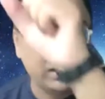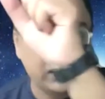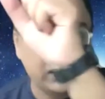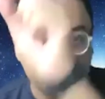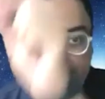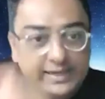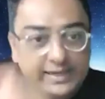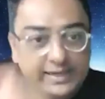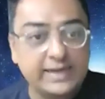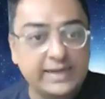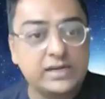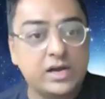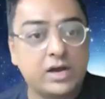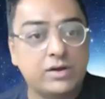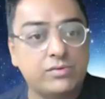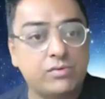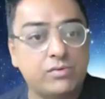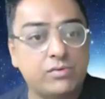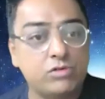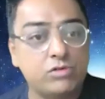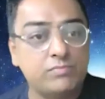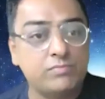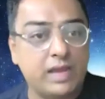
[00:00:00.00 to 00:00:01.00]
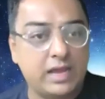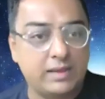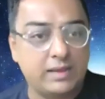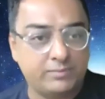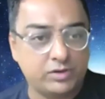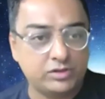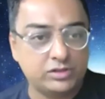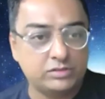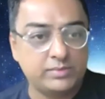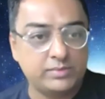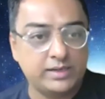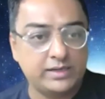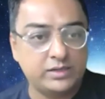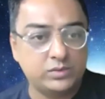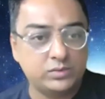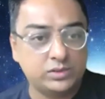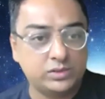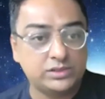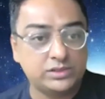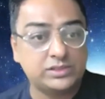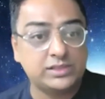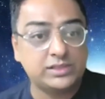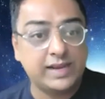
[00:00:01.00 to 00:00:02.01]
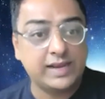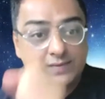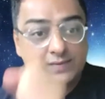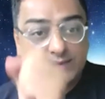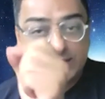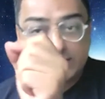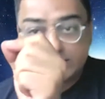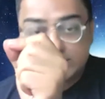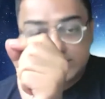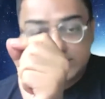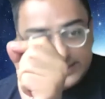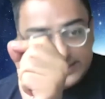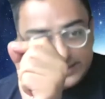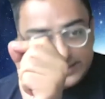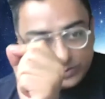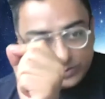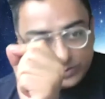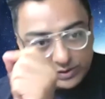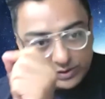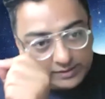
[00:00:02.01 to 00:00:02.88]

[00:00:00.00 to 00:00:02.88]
create a roadmap on the metaverse, and then say,